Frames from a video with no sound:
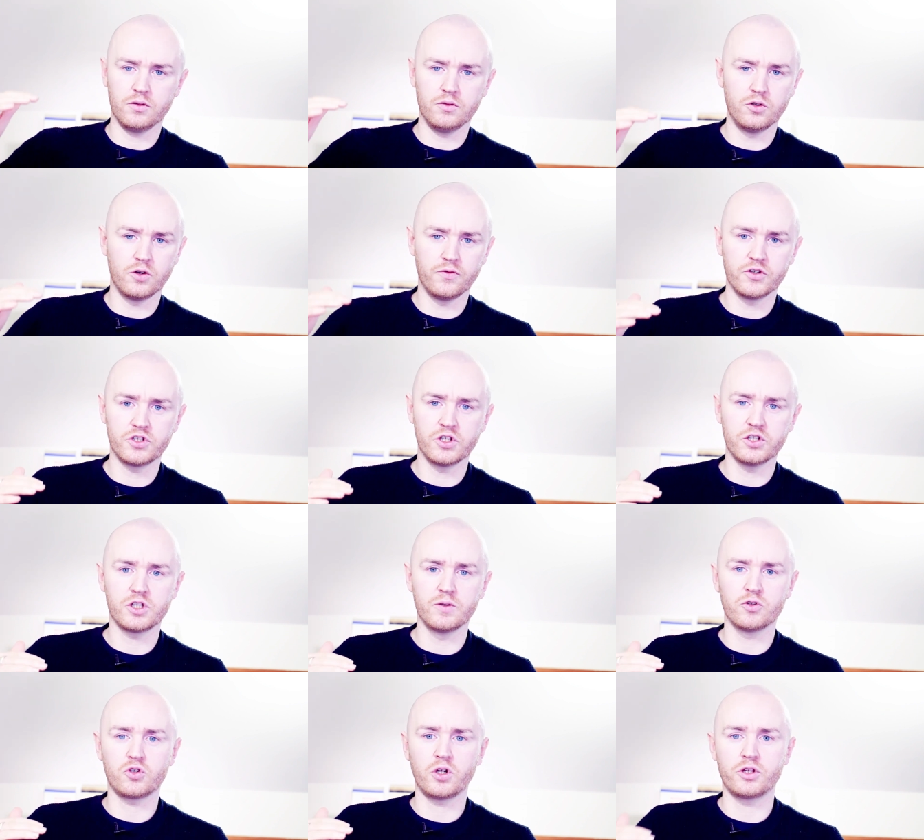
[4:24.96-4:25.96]
nervous
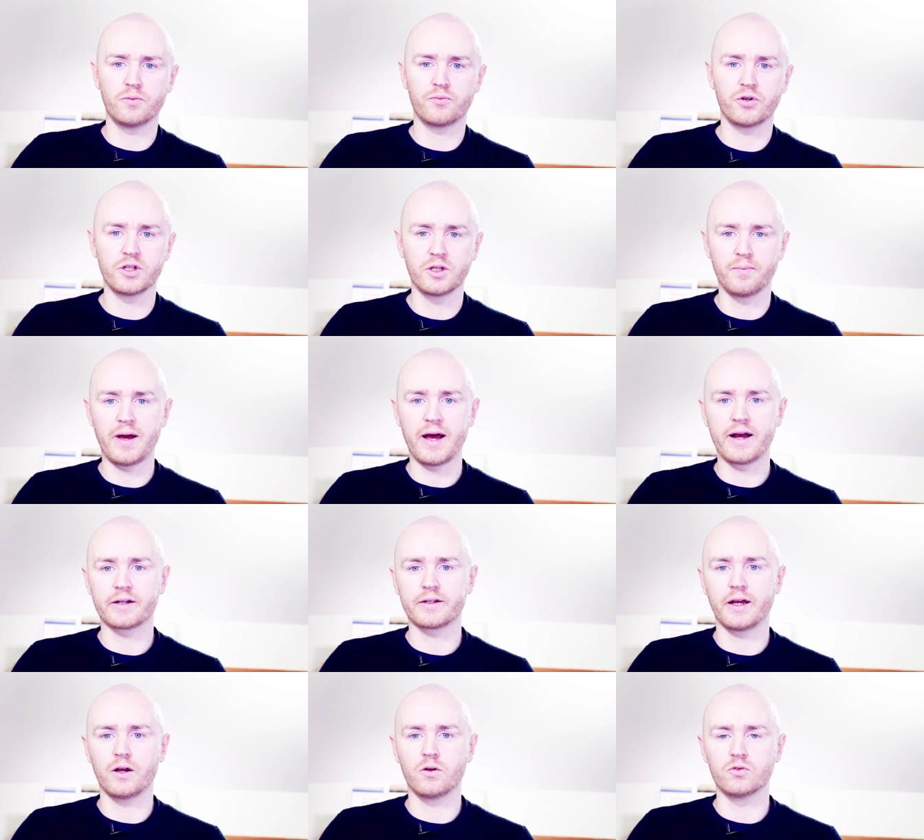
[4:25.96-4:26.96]
system is trying to bring them back
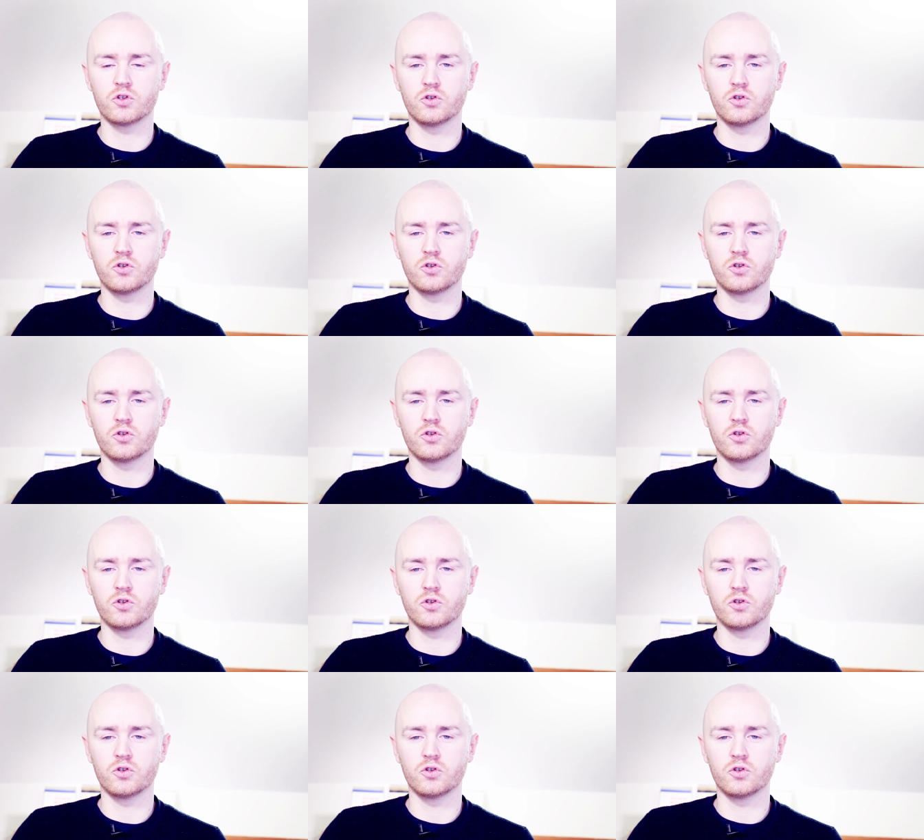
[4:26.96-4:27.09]
down.